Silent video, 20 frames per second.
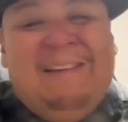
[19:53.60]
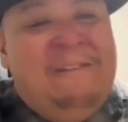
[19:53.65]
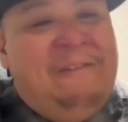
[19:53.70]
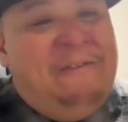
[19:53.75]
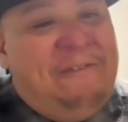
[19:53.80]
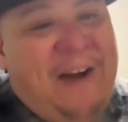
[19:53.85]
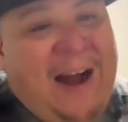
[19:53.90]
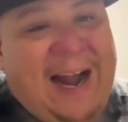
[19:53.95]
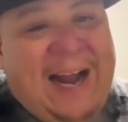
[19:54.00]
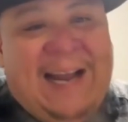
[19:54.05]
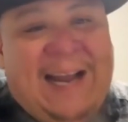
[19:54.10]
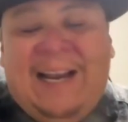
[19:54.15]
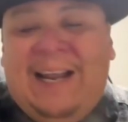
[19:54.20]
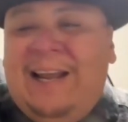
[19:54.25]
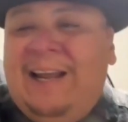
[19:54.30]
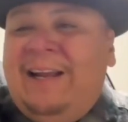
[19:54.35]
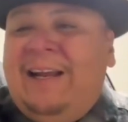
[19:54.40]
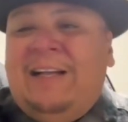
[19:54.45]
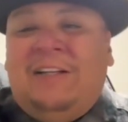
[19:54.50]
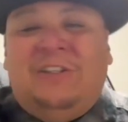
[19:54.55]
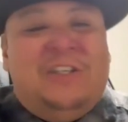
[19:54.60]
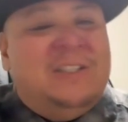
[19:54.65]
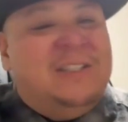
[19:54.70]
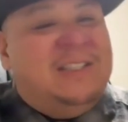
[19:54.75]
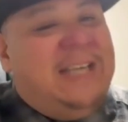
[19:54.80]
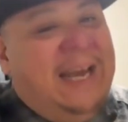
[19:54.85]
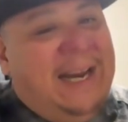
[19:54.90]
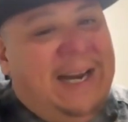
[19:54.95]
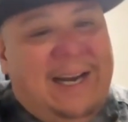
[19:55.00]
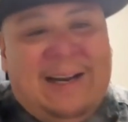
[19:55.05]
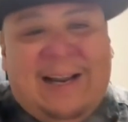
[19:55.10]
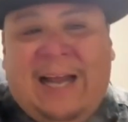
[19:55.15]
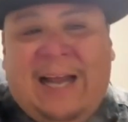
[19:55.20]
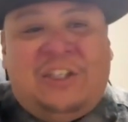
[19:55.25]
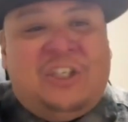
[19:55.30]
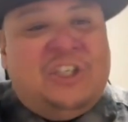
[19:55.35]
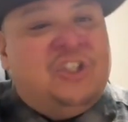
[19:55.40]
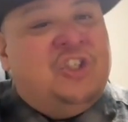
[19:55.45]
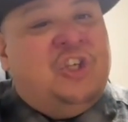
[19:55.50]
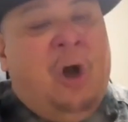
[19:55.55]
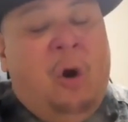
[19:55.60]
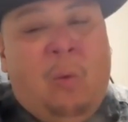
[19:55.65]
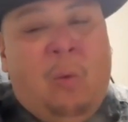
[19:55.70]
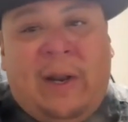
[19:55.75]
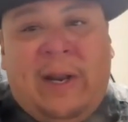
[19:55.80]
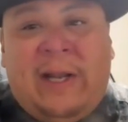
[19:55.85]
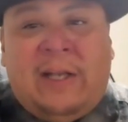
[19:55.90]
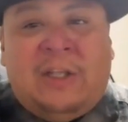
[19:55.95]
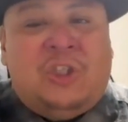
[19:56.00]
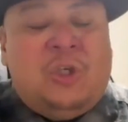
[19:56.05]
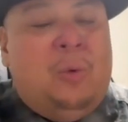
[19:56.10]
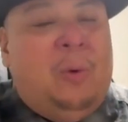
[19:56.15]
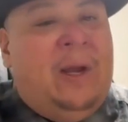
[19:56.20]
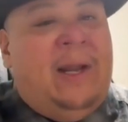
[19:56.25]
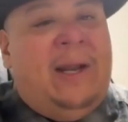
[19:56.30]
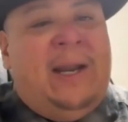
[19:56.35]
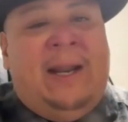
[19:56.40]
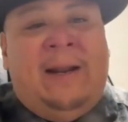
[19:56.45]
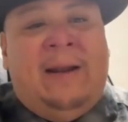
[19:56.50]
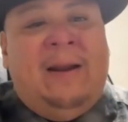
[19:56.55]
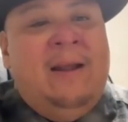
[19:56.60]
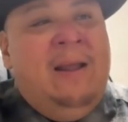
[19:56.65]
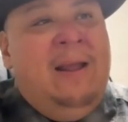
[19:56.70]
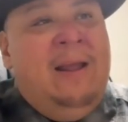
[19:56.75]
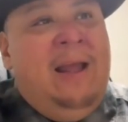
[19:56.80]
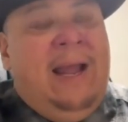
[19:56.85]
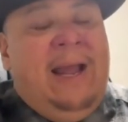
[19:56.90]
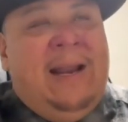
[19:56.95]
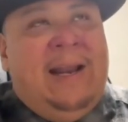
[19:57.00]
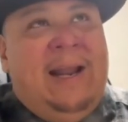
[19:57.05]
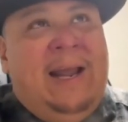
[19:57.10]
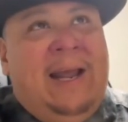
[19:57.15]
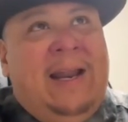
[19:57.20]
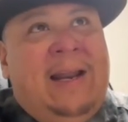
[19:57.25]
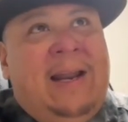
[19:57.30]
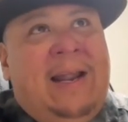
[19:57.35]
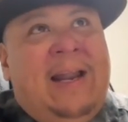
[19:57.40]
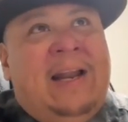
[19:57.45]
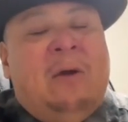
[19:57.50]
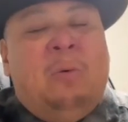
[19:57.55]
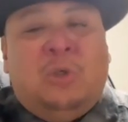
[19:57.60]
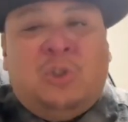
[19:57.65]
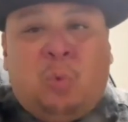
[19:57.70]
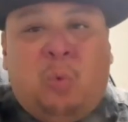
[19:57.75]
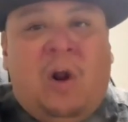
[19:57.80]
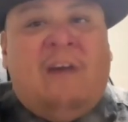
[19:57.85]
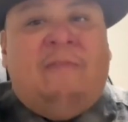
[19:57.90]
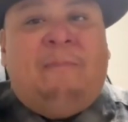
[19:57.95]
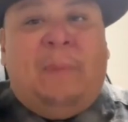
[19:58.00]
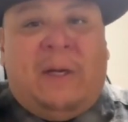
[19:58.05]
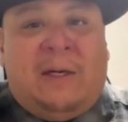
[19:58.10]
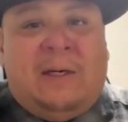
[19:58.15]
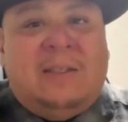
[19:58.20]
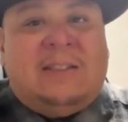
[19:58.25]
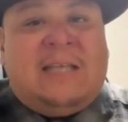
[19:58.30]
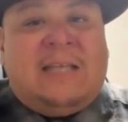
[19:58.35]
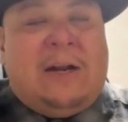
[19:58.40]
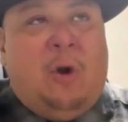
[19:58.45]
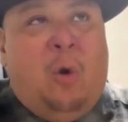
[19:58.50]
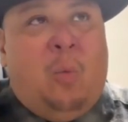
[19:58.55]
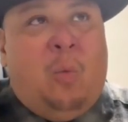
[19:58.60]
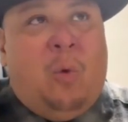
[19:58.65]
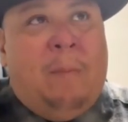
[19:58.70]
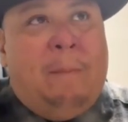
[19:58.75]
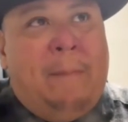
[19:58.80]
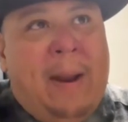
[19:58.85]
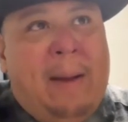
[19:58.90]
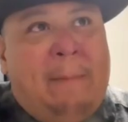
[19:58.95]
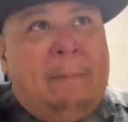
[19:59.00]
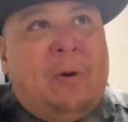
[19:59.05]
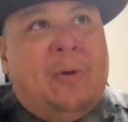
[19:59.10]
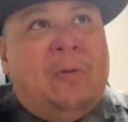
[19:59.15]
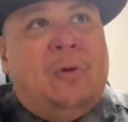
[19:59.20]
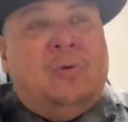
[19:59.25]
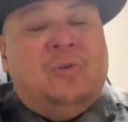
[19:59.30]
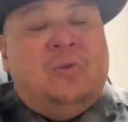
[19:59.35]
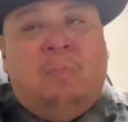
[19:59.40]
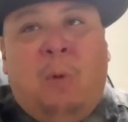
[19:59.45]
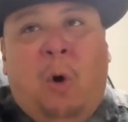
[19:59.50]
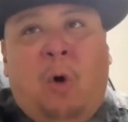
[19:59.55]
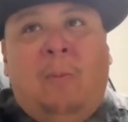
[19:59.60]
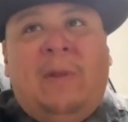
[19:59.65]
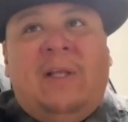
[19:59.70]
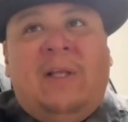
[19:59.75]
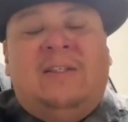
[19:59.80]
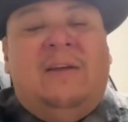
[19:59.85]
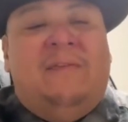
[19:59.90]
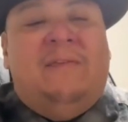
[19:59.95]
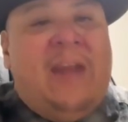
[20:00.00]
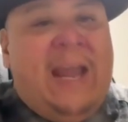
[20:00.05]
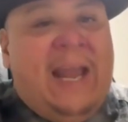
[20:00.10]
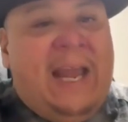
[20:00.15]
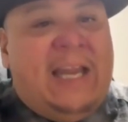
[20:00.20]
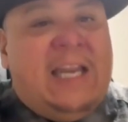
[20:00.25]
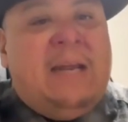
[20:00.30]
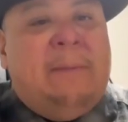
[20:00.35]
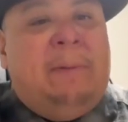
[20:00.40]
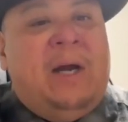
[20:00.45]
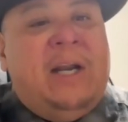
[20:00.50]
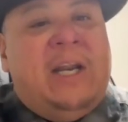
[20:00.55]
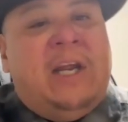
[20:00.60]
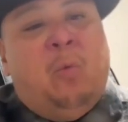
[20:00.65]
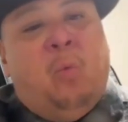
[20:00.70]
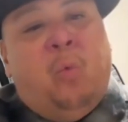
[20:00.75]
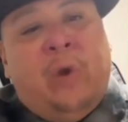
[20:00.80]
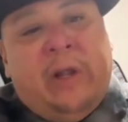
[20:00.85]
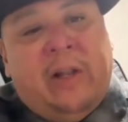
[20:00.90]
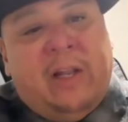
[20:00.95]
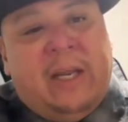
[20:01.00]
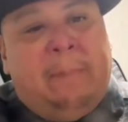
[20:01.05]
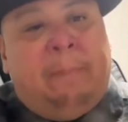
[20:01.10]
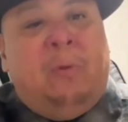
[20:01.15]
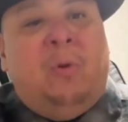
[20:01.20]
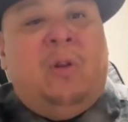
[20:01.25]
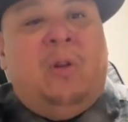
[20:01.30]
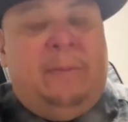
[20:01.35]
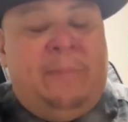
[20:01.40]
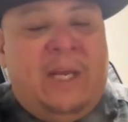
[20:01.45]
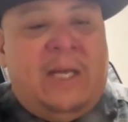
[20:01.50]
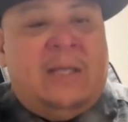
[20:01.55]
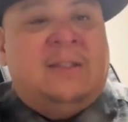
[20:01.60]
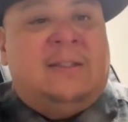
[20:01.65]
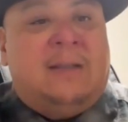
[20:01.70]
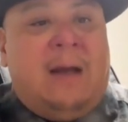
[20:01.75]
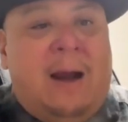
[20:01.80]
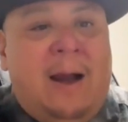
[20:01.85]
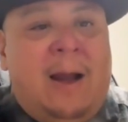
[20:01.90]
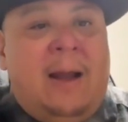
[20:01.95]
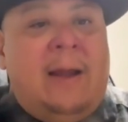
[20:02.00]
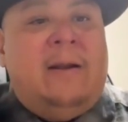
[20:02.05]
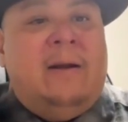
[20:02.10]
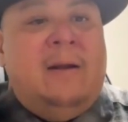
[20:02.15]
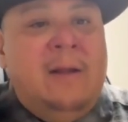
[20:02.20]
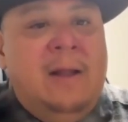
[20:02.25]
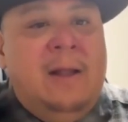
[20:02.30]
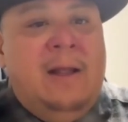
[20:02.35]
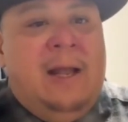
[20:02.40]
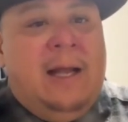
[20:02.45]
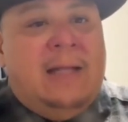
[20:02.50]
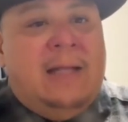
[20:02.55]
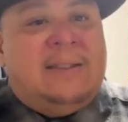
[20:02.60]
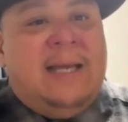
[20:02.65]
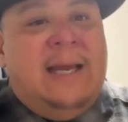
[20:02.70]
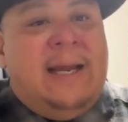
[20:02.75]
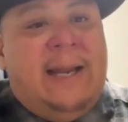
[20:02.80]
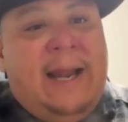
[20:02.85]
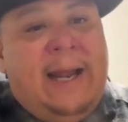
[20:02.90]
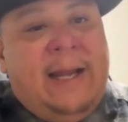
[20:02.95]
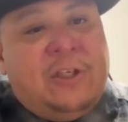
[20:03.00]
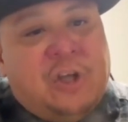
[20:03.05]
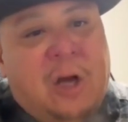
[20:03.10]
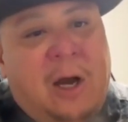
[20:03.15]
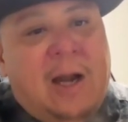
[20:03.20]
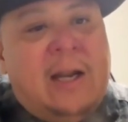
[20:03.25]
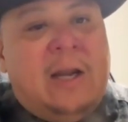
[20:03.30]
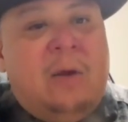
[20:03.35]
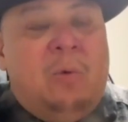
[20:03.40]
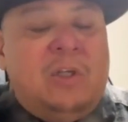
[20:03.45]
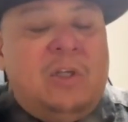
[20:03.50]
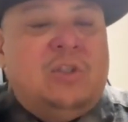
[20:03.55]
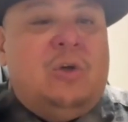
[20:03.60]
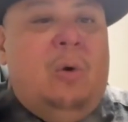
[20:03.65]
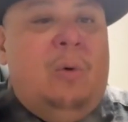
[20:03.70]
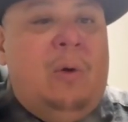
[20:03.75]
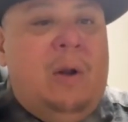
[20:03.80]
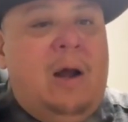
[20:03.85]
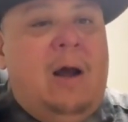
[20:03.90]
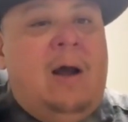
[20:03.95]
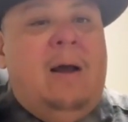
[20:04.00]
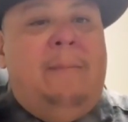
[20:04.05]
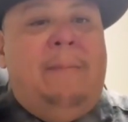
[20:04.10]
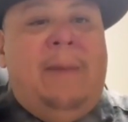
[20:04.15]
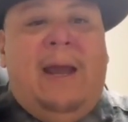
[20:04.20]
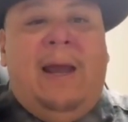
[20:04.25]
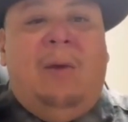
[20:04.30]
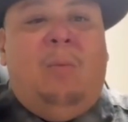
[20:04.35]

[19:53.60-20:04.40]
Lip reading: Fighting and just getting like just going into it, and it was rough because I don't remember those moments of anybody really pulling me aside and saying, "Hey Johnny, what's going on, man?